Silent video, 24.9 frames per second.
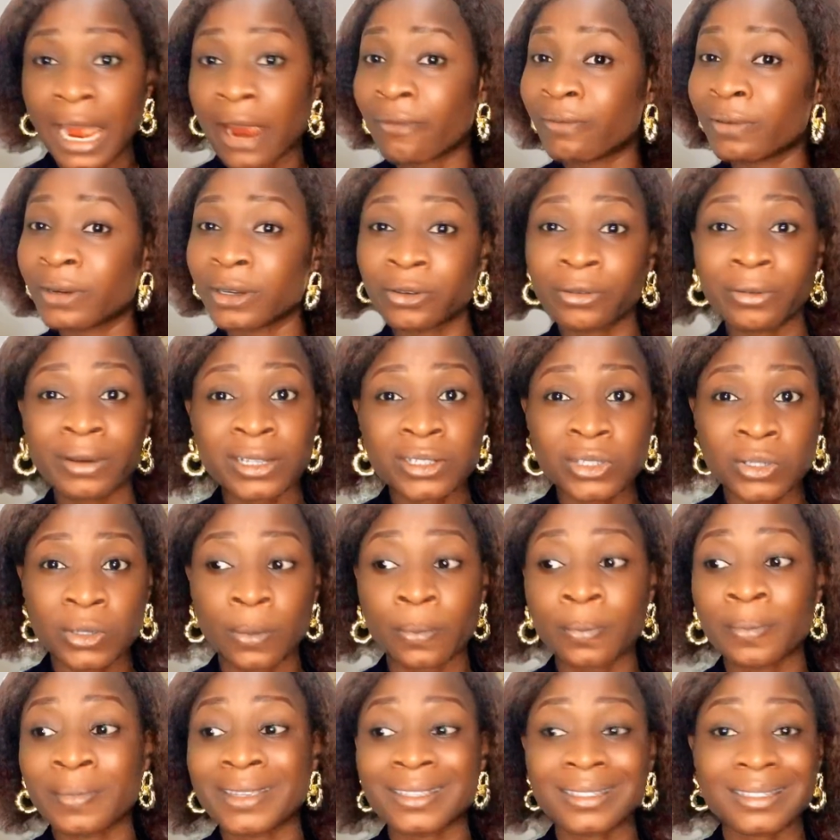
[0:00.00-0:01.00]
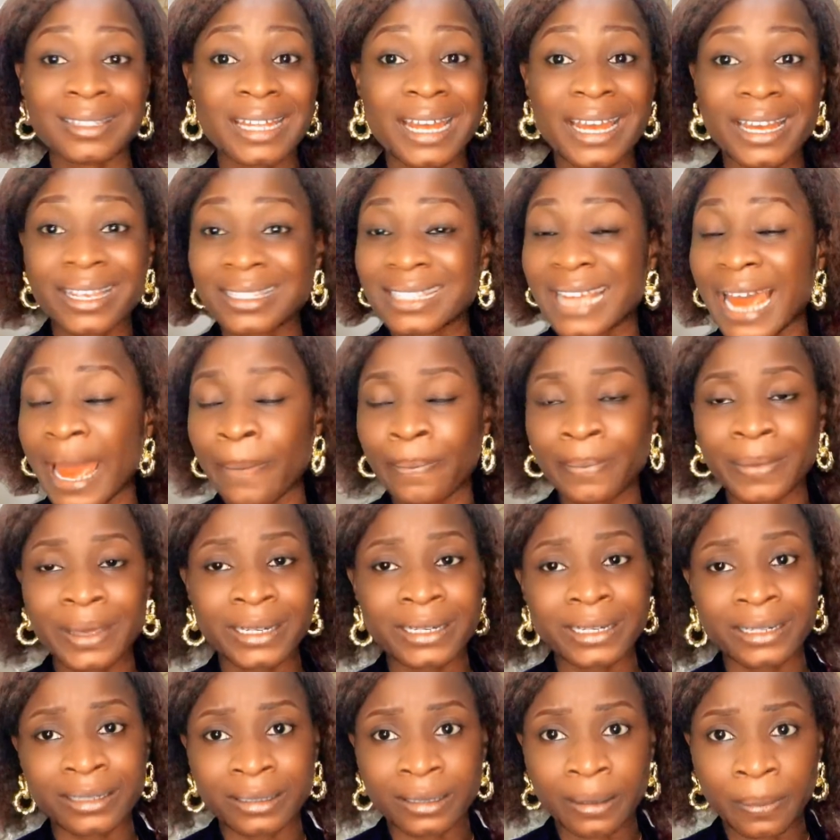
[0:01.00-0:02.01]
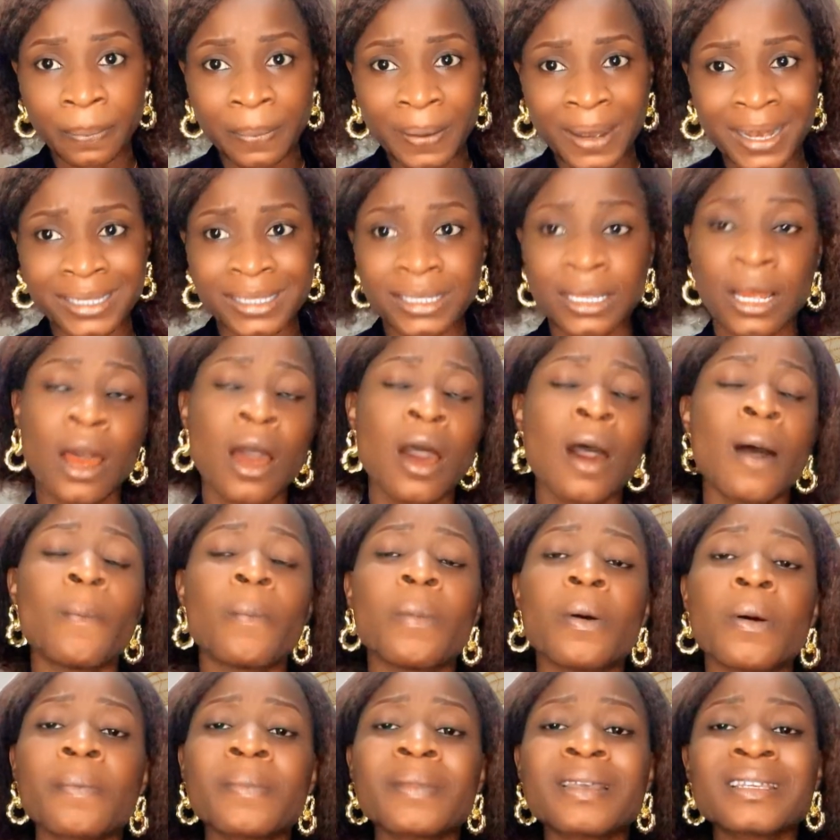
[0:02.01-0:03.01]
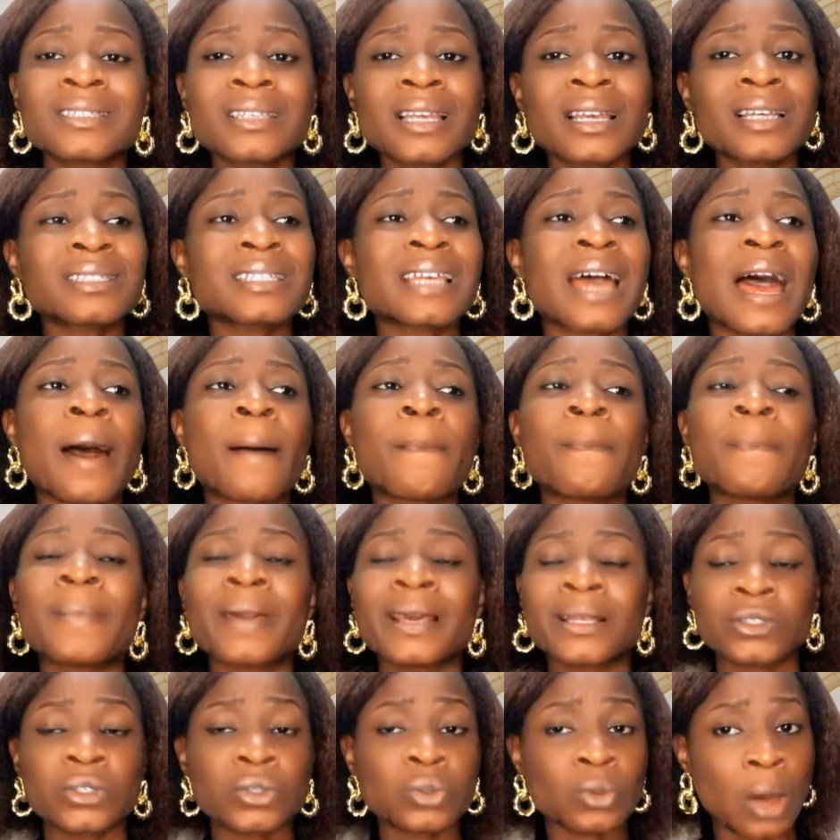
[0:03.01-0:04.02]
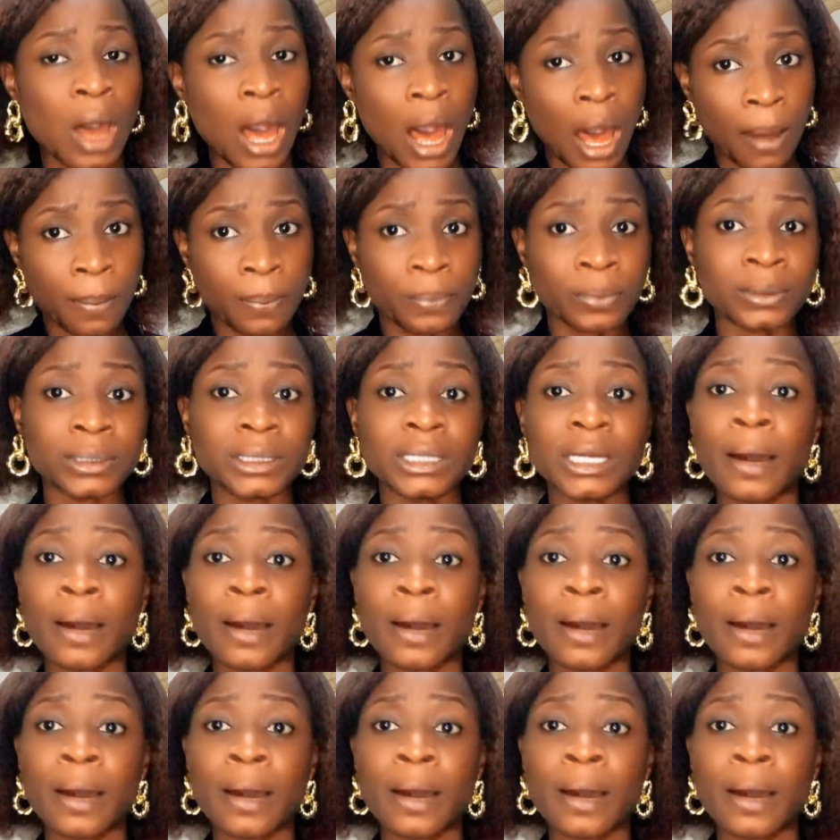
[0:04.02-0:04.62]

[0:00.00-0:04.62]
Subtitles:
regret some mistakes I made in the past, but mistakes are meant to happen.